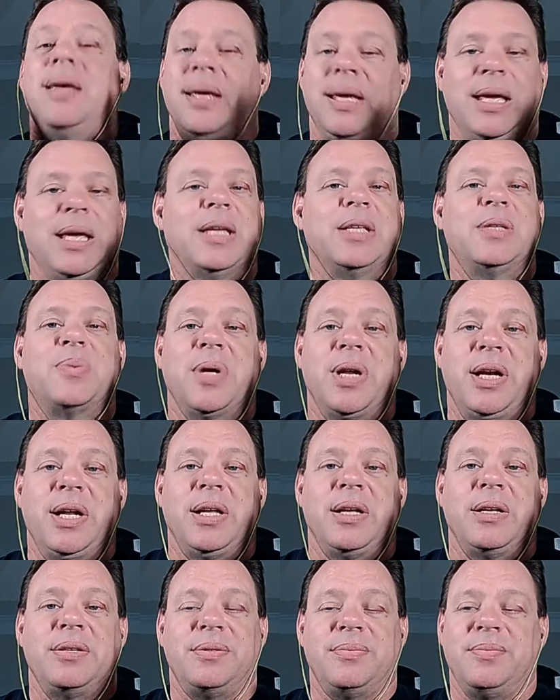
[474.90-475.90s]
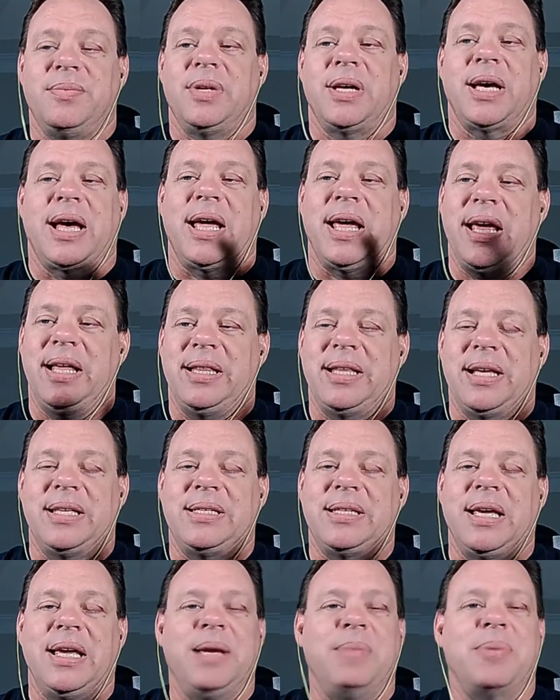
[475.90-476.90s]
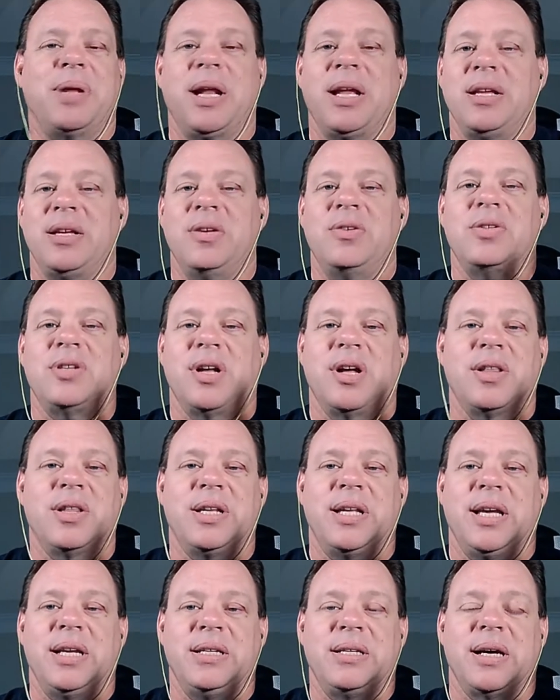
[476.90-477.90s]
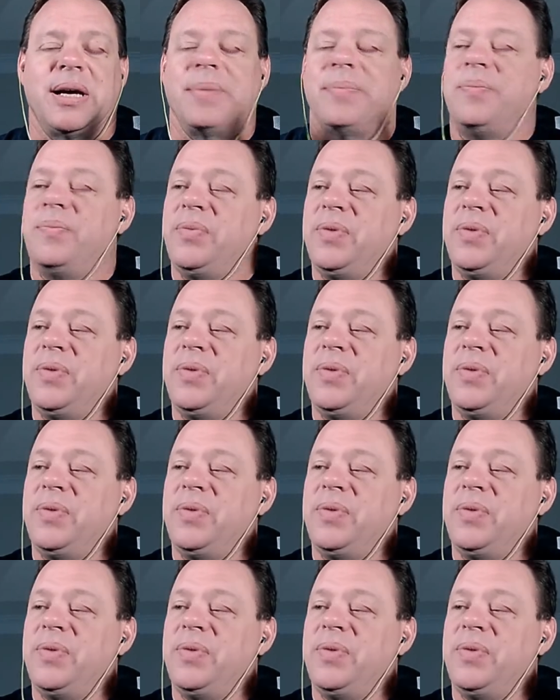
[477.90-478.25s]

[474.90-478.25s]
It is what it is. I hate that saying, but I use it all the dang time.